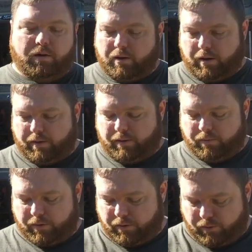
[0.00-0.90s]
I
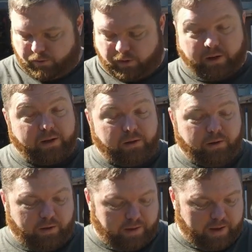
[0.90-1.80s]
don't know the
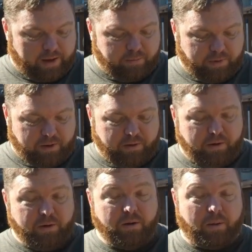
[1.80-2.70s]
likelihood of that happening.
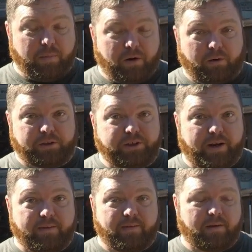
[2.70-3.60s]
I'm not going to
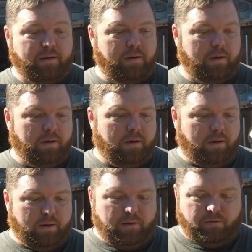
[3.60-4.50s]
chance it.
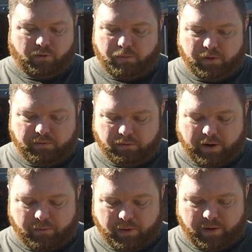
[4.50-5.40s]
So I'm going to leave it
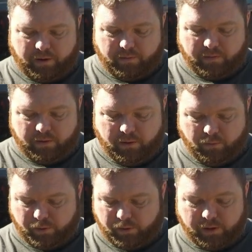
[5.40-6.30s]
right where it is.
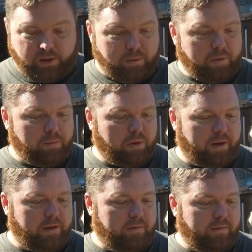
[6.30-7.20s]
We're going to clamp it in
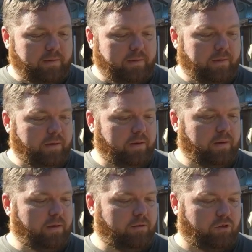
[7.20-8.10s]
place
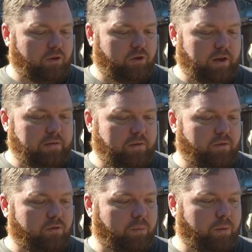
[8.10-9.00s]
just to give it
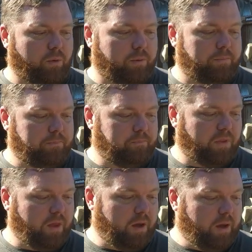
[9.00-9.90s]
some support.
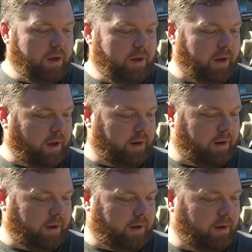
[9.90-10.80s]
And,
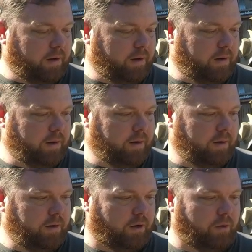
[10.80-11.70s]

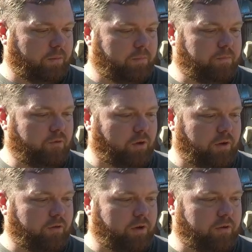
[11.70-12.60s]
so
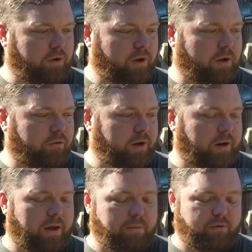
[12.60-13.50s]
this doesn't cause any
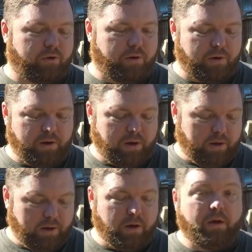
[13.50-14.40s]
damage.
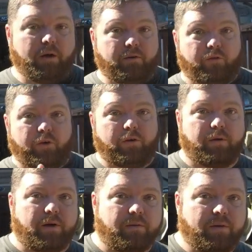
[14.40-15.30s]
So stick
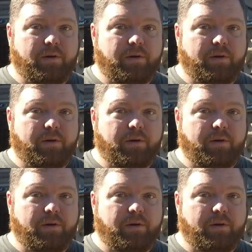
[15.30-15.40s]
around.